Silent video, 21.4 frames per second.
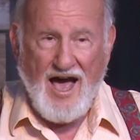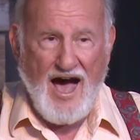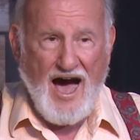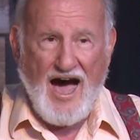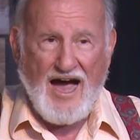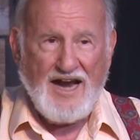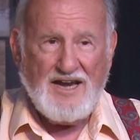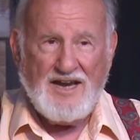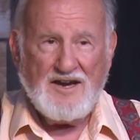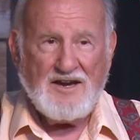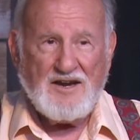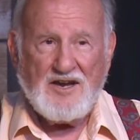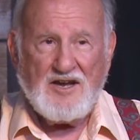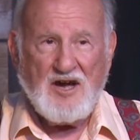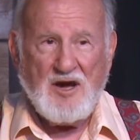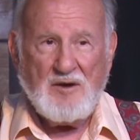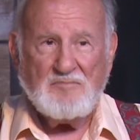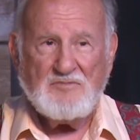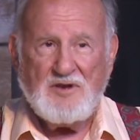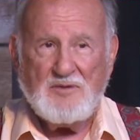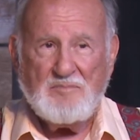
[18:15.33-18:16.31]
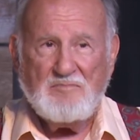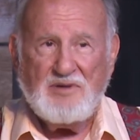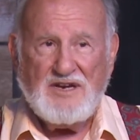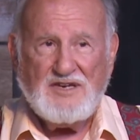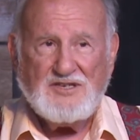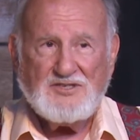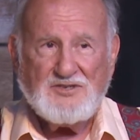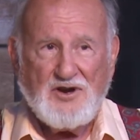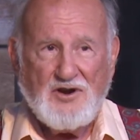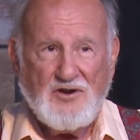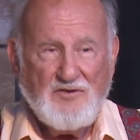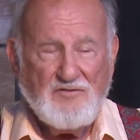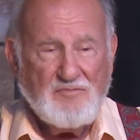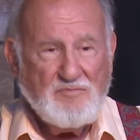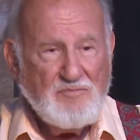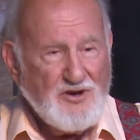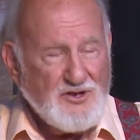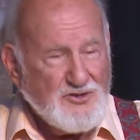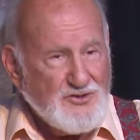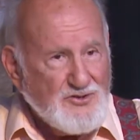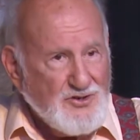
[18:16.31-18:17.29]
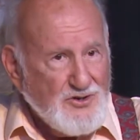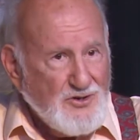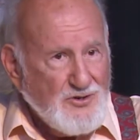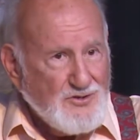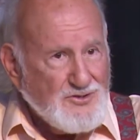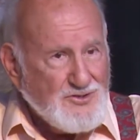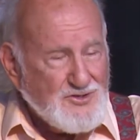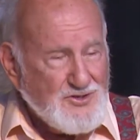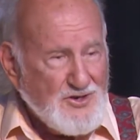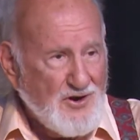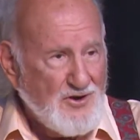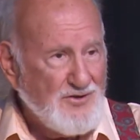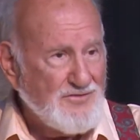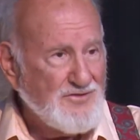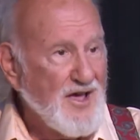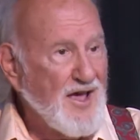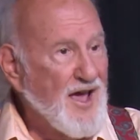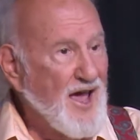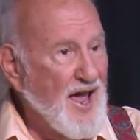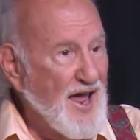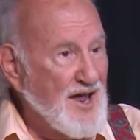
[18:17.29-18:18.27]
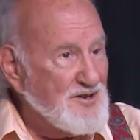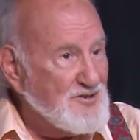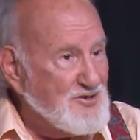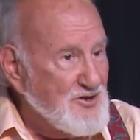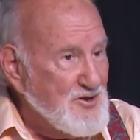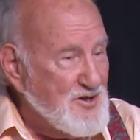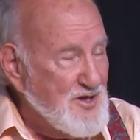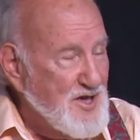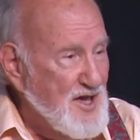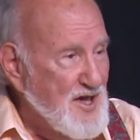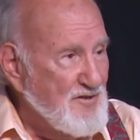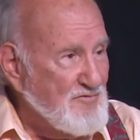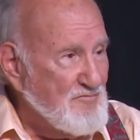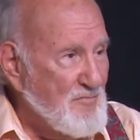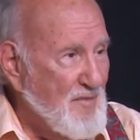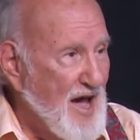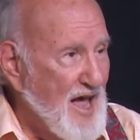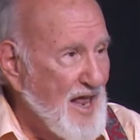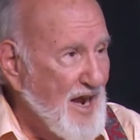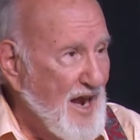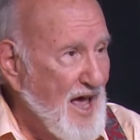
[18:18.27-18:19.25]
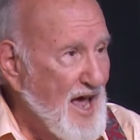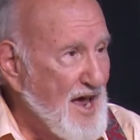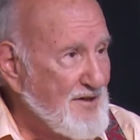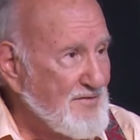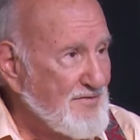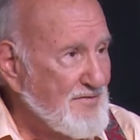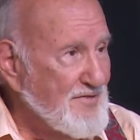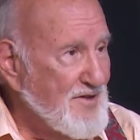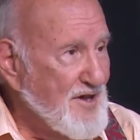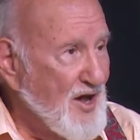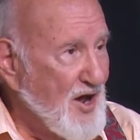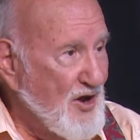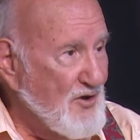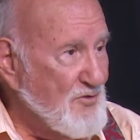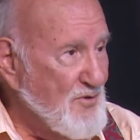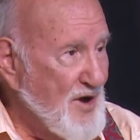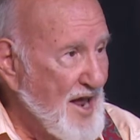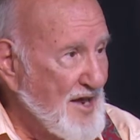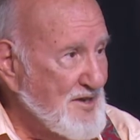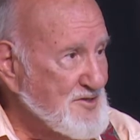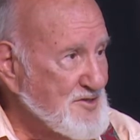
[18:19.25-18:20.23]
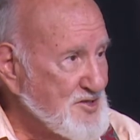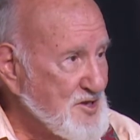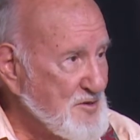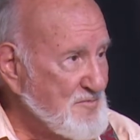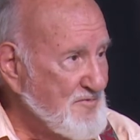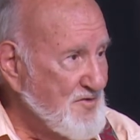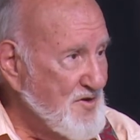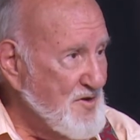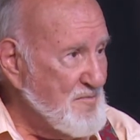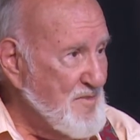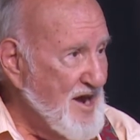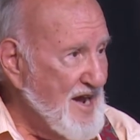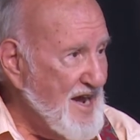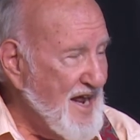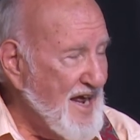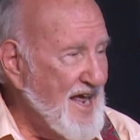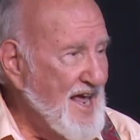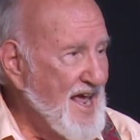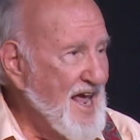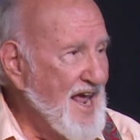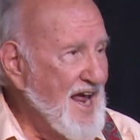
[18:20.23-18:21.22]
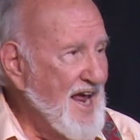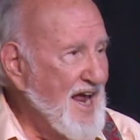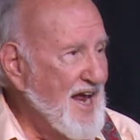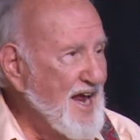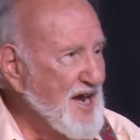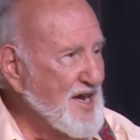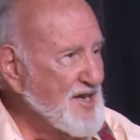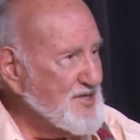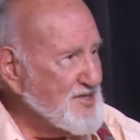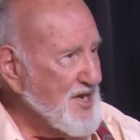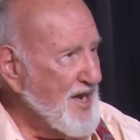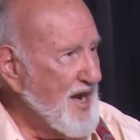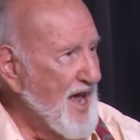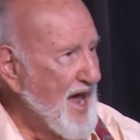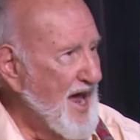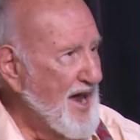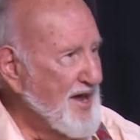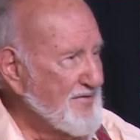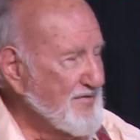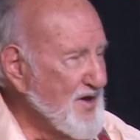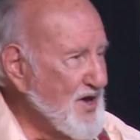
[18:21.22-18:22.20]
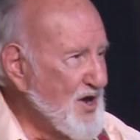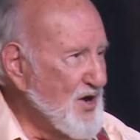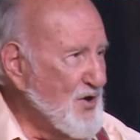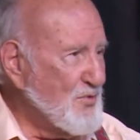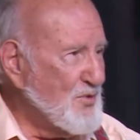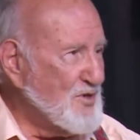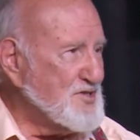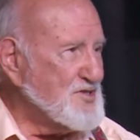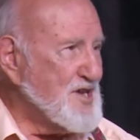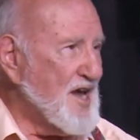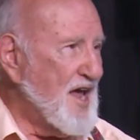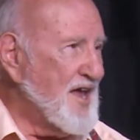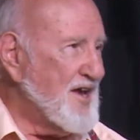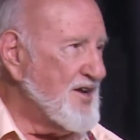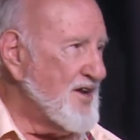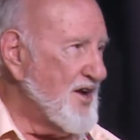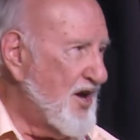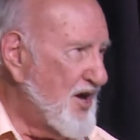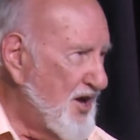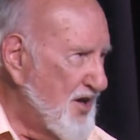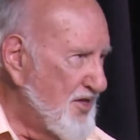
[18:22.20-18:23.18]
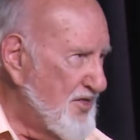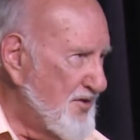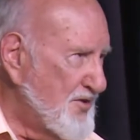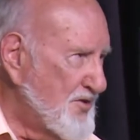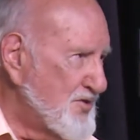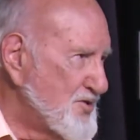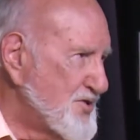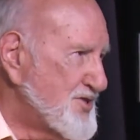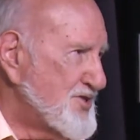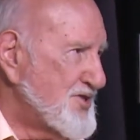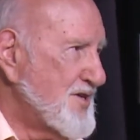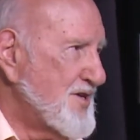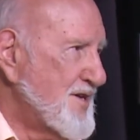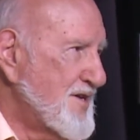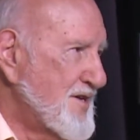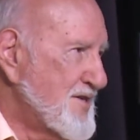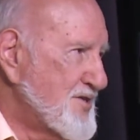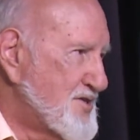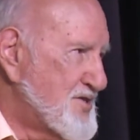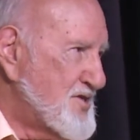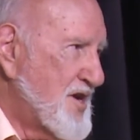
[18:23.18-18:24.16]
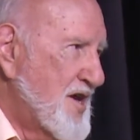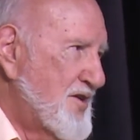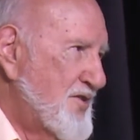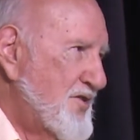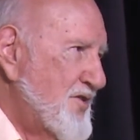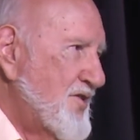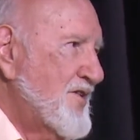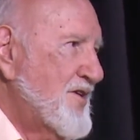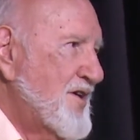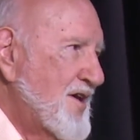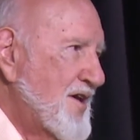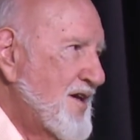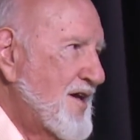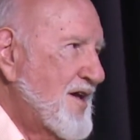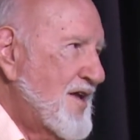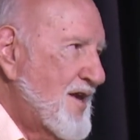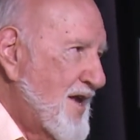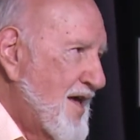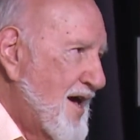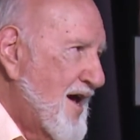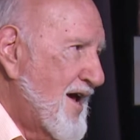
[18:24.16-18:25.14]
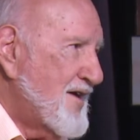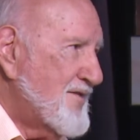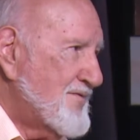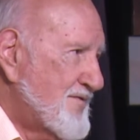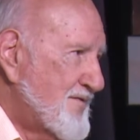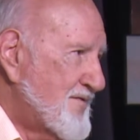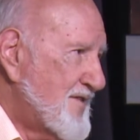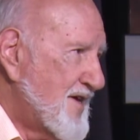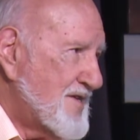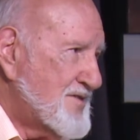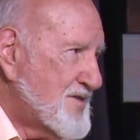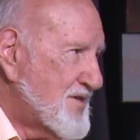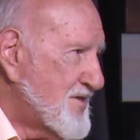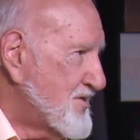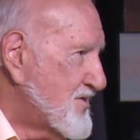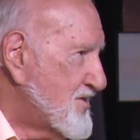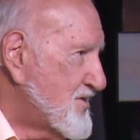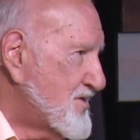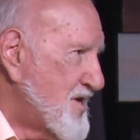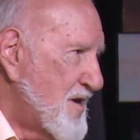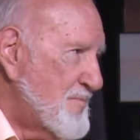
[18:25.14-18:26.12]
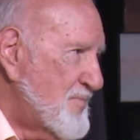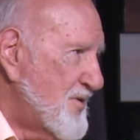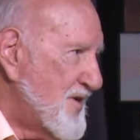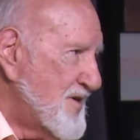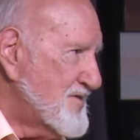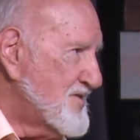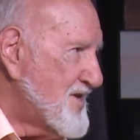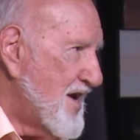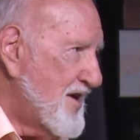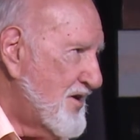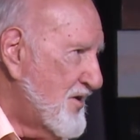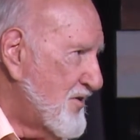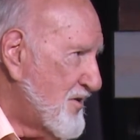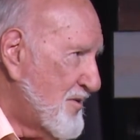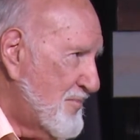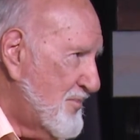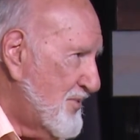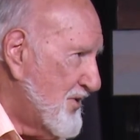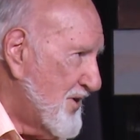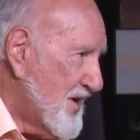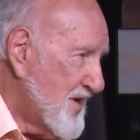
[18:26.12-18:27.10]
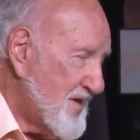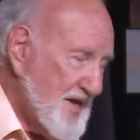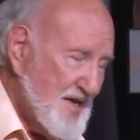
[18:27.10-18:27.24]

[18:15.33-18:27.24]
I didn't come to be served, but to serve and to give my life a ransom for many. His life was an others-centered life. That's as simple as I know to put it.